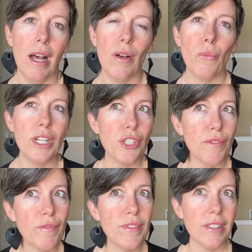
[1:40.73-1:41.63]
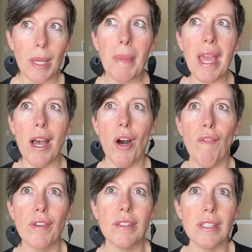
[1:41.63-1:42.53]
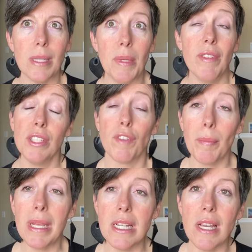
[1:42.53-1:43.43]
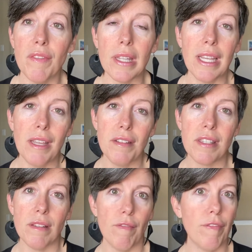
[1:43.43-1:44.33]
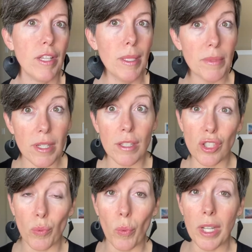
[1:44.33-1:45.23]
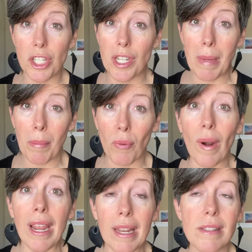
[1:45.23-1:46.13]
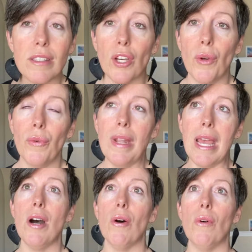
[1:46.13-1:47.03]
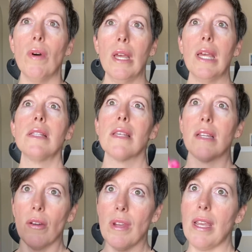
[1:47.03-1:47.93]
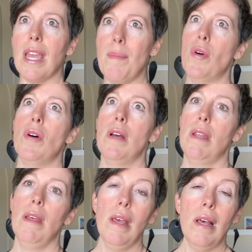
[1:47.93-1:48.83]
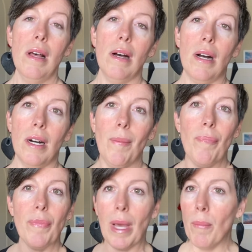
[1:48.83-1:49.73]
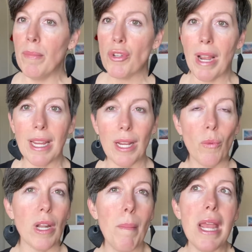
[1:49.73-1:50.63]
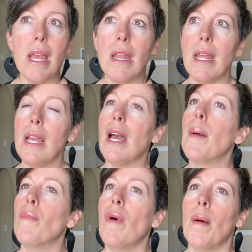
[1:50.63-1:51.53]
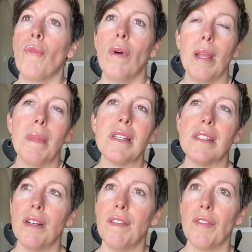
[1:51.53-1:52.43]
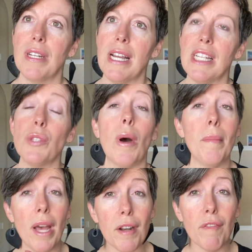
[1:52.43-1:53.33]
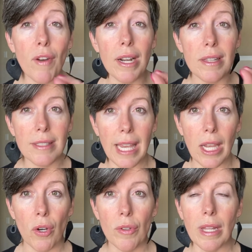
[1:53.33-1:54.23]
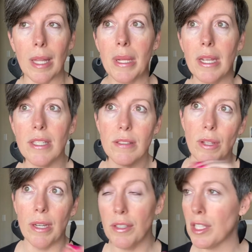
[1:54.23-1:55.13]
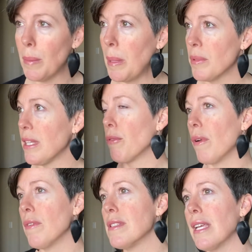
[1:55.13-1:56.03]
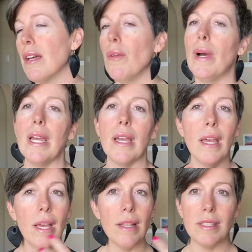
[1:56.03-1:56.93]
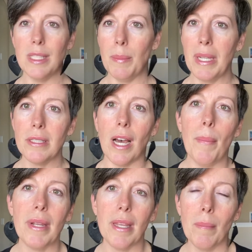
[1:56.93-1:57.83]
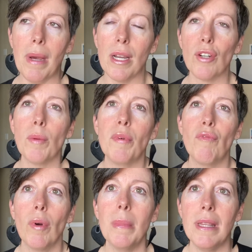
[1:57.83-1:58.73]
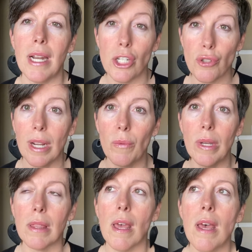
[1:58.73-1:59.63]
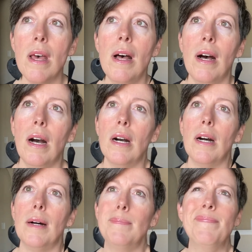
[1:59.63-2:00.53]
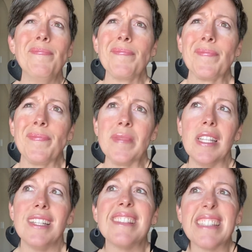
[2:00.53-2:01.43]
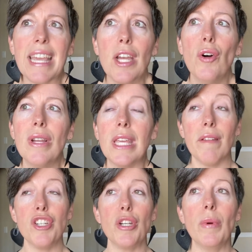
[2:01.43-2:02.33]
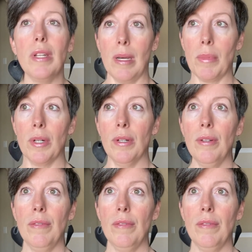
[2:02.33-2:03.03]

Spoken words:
which somehow for some of us, for me definitely, it's flipped a switch in my brain. So now it's like, okay, game on. I'm tracking what I'm eating. I'm weighing myself every day, so I'm not afraid of the scale. Now, let me just tell you, some people say throw the scale away. This is a big topic in my group of women that I train with. The scale gives you a number.